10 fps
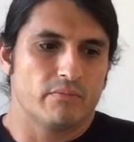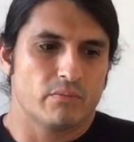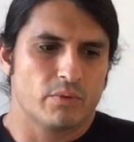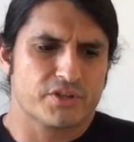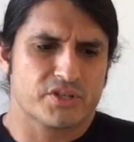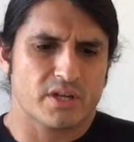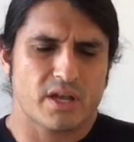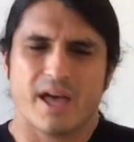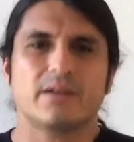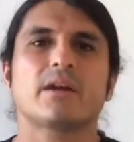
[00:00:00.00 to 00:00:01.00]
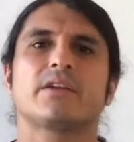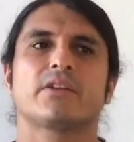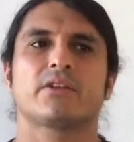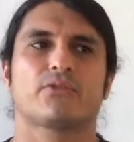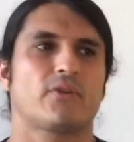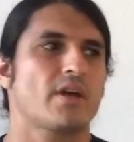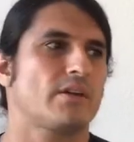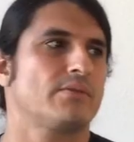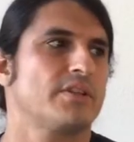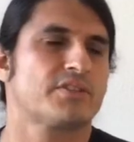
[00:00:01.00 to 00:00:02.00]
which it's funny, I
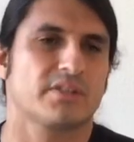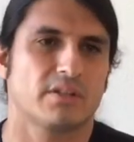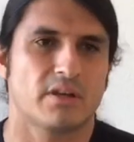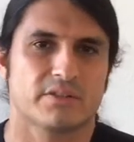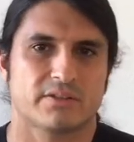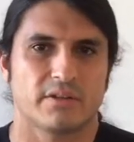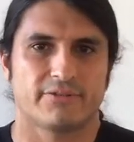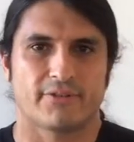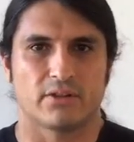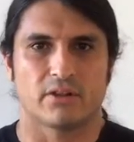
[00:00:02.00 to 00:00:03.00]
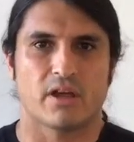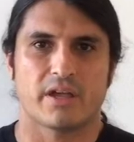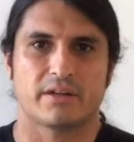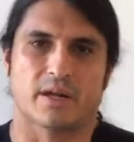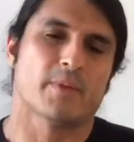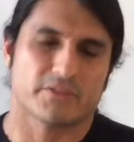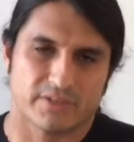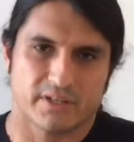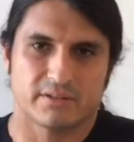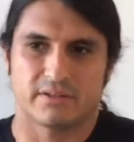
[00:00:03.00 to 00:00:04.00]
don't really see a lot of stuff online, and I'm not
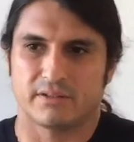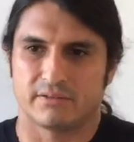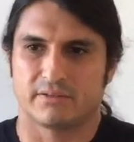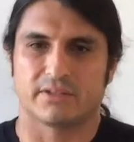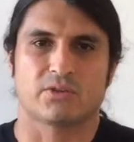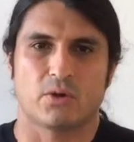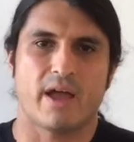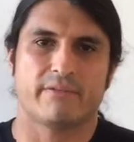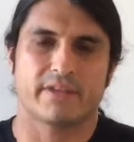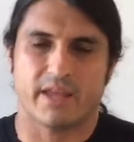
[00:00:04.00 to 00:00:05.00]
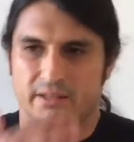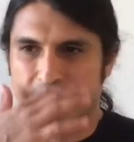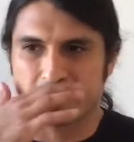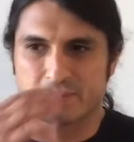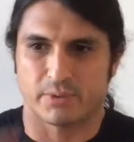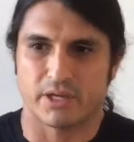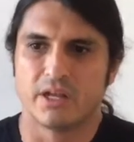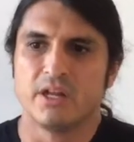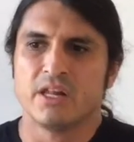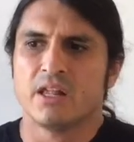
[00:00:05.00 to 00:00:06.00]
saying that this will have the answers, but